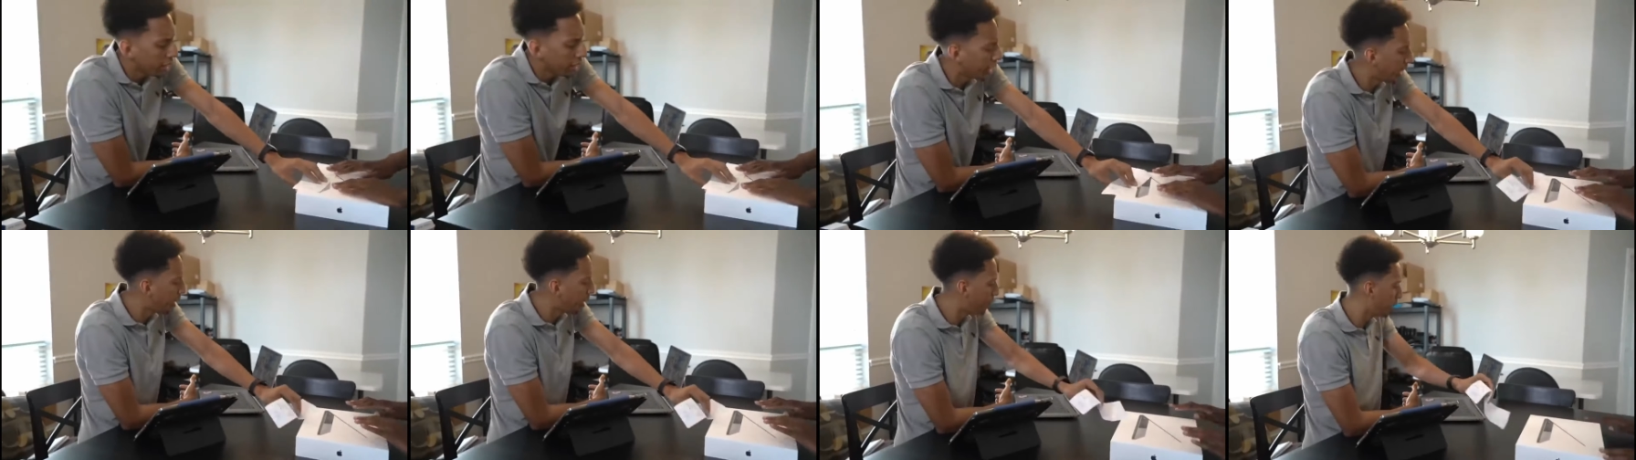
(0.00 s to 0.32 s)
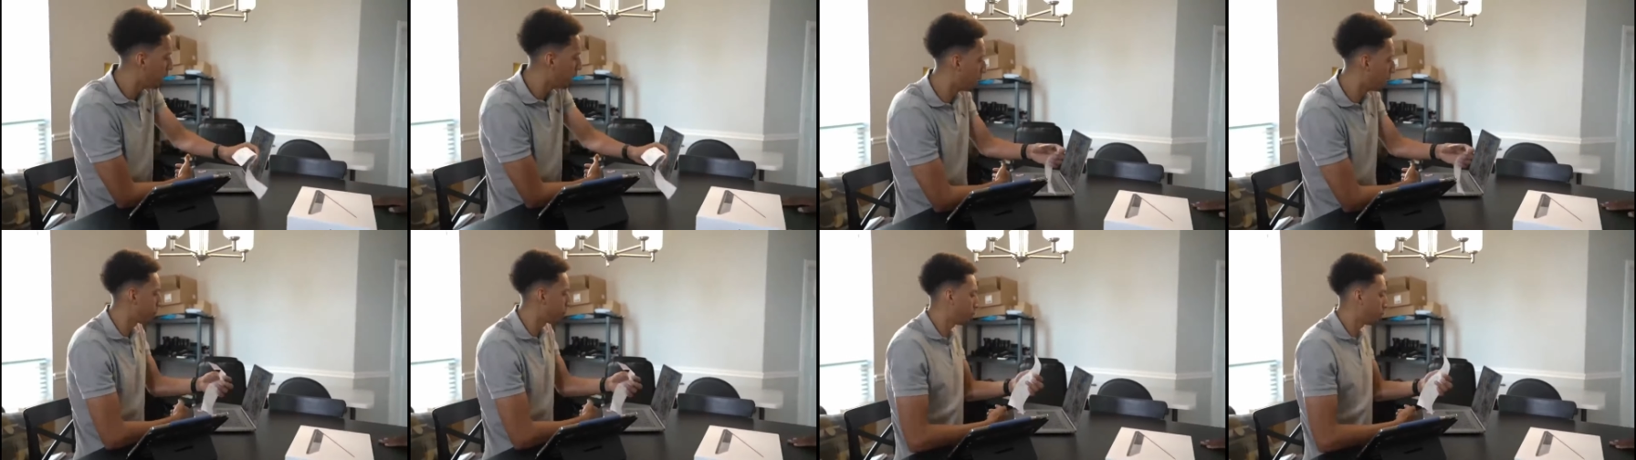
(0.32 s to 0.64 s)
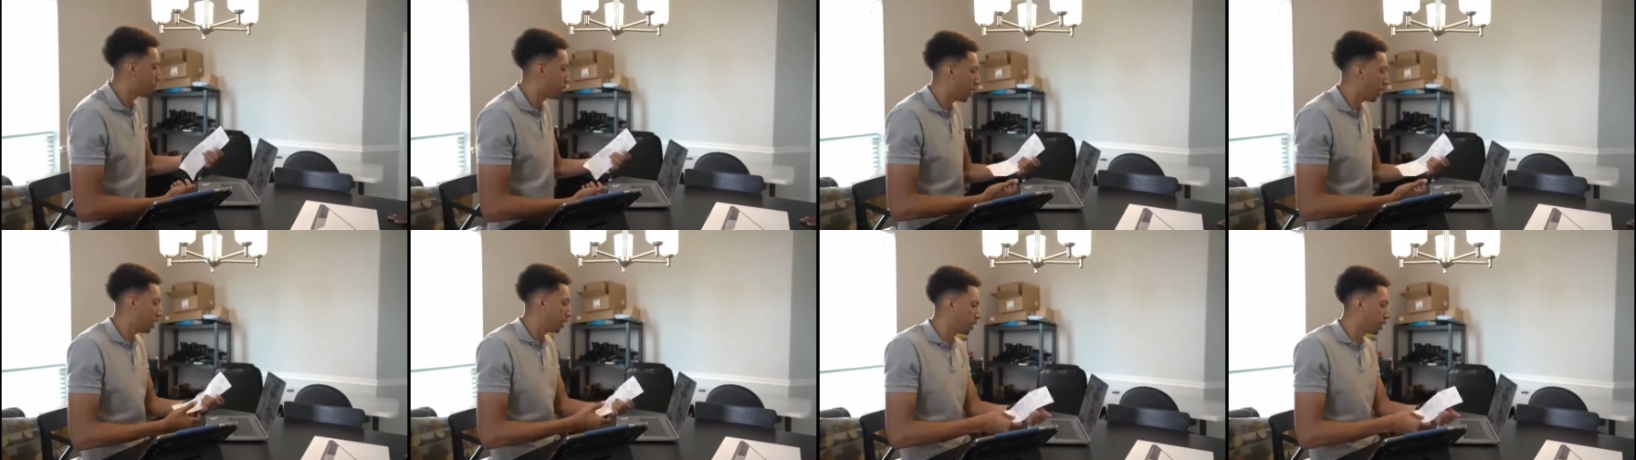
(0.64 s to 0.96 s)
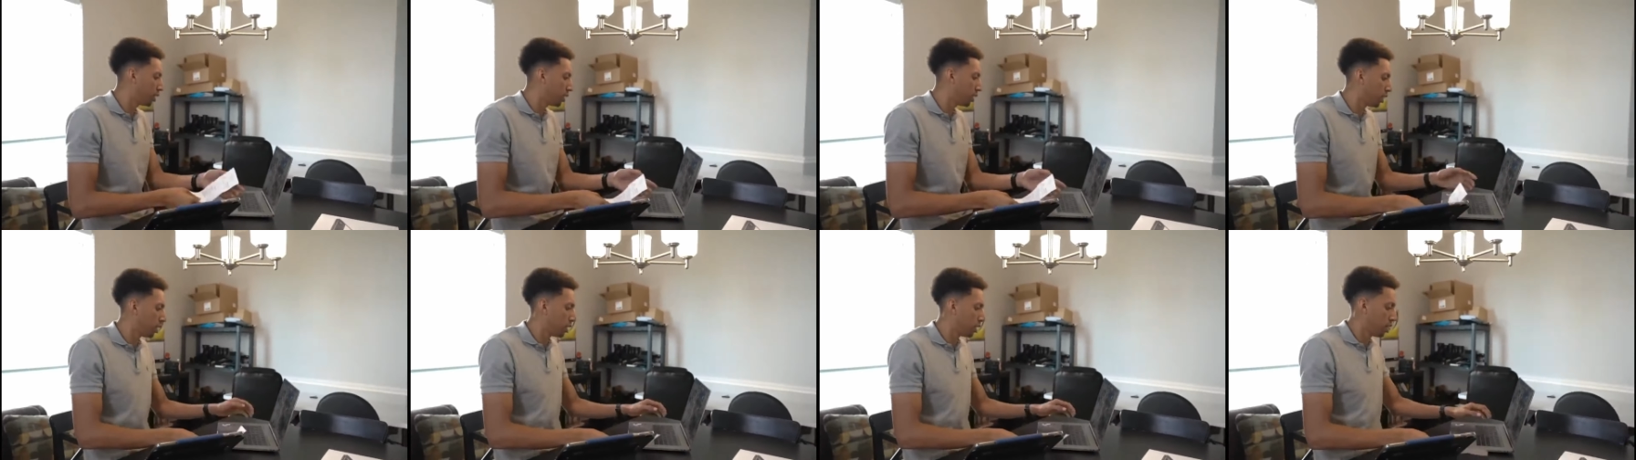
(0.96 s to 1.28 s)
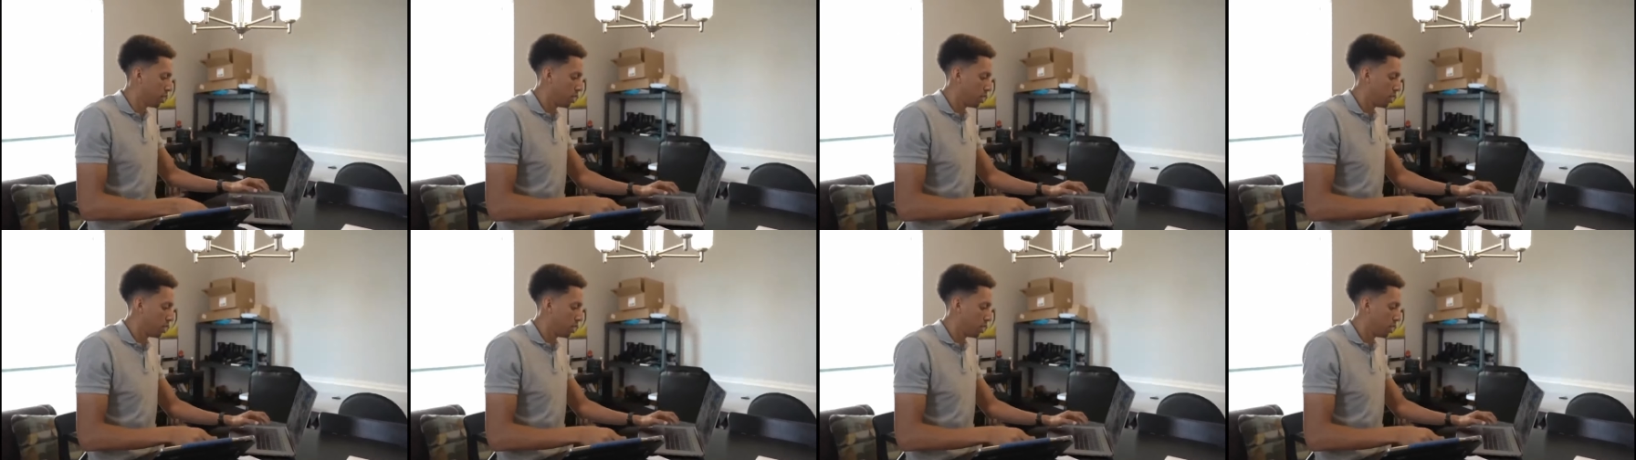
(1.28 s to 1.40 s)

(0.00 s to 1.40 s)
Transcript: I can definitely help you with that. Let's see.